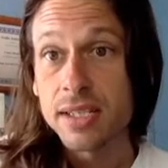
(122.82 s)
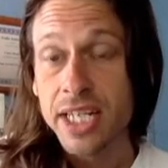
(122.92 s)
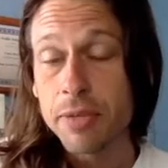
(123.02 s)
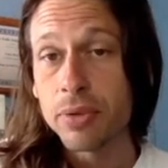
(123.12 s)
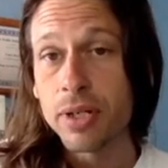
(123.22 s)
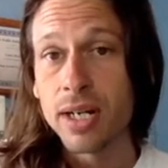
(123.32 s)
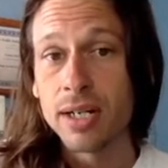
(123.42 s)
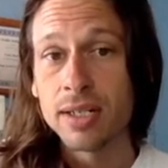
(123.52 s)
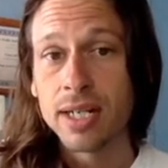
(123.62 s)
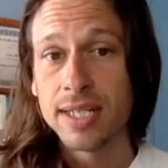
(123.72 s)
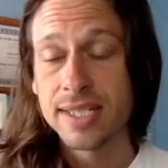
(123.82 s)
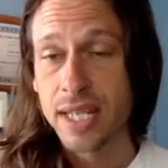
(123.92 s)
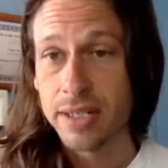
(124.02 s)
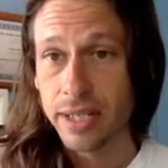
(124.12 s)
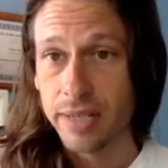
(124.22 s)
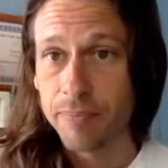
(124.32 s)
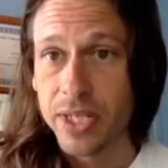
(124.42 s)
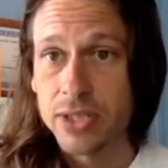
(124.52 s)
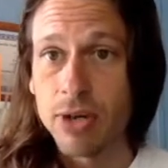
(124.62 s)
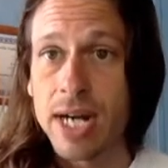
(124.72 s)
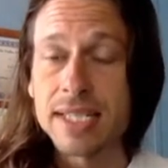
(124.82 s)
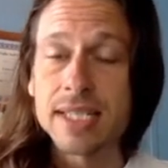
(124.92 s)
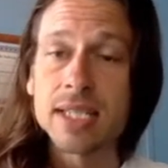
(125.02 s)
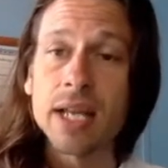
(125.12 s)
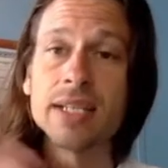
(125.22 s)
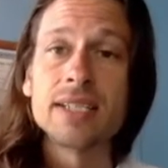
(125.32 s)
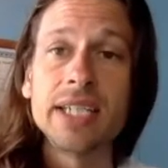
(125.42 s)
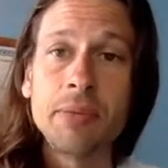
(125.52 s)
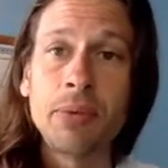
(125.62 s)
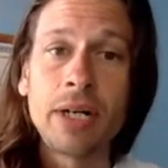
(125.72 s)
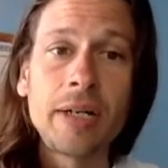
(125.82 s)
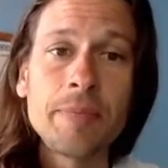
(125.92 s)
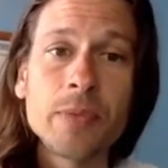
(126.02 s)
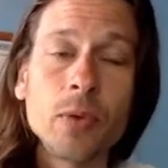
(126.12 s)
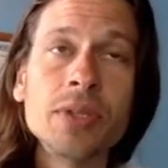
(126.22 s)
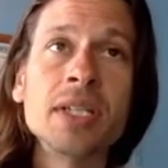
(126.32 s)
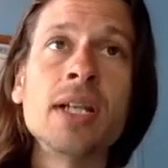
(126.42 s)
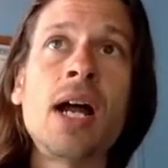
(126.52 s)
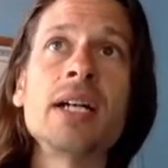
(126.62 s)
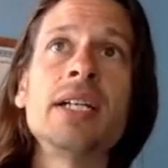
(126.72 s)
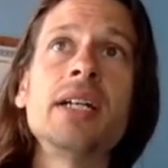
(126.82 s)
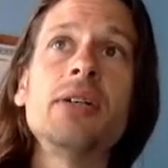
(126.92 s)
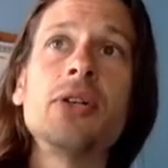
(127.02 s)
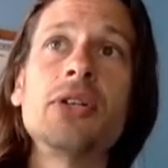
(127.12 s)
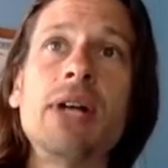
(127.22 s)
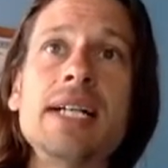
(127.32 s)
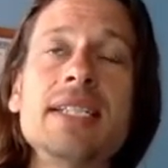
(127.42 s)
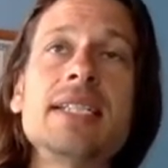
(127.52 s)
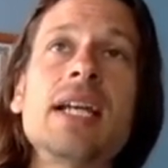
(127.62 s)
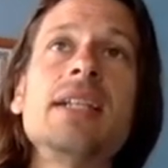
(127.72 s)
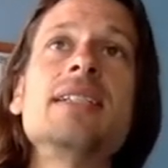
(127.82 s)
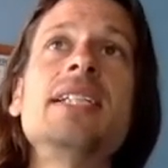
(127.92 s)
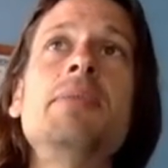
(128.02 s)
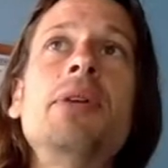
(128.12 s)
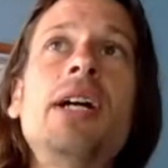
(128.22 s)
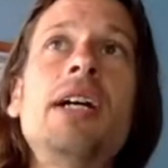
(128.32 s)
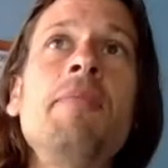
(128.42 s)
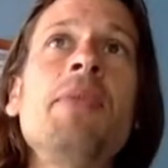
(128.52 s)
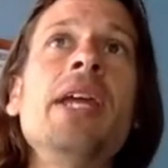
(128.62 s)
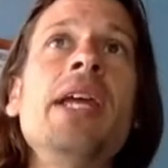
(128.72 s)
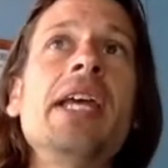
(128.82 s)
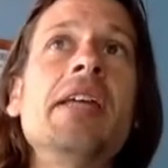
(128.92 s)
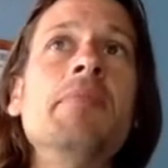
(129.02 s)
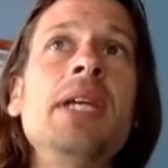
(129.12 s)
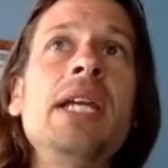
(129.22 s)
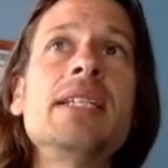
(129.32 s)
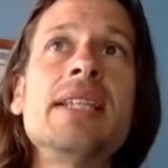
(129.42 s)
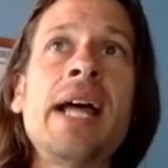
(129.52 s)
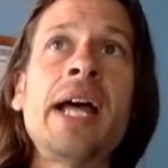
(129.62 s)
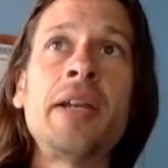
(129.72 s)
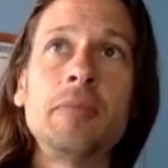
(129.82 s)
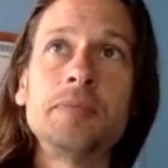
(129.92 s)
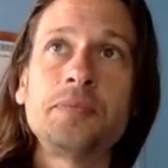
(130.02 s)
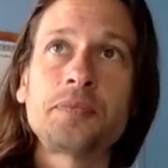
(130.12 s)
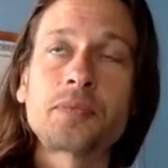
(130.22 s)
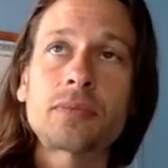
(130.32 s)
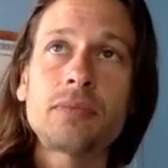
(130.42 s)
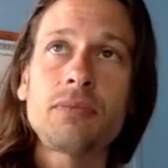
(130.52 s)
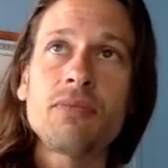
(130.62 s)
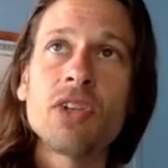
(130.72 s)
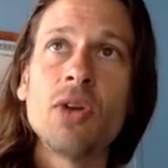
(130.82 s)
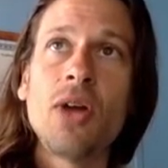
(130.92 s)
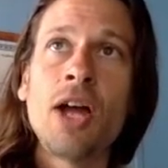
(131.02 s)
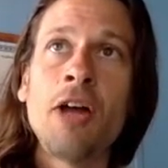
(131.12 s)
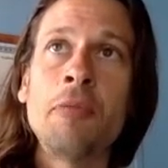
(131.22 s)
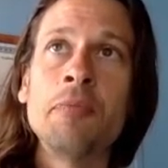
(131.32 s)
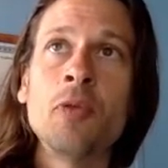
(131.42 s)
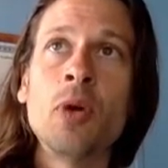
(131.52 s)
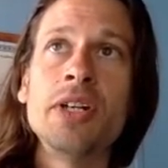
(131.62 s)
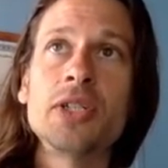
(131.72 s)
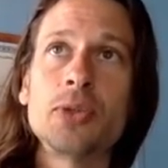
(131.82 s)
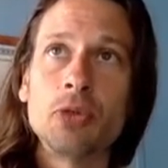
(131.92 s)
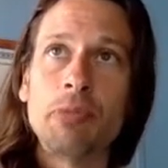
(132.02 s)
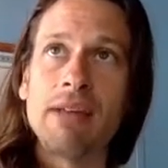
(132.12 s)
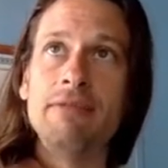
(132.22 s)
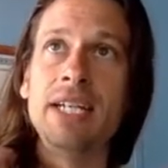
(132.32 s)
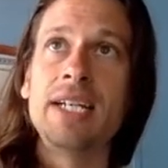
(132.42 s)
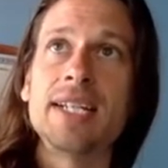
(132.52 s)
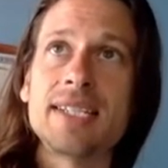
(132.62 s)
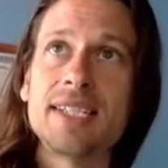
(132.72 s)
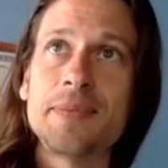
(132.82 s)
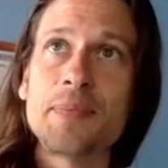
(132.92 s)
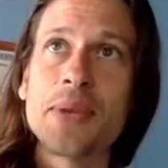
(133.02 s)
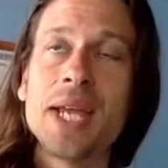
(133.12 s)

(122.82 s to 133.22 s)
Libra ascendant. His rising sign is Libra. When the Lagna or the rising sign is Libra, it means that um, one is ruled by Venus.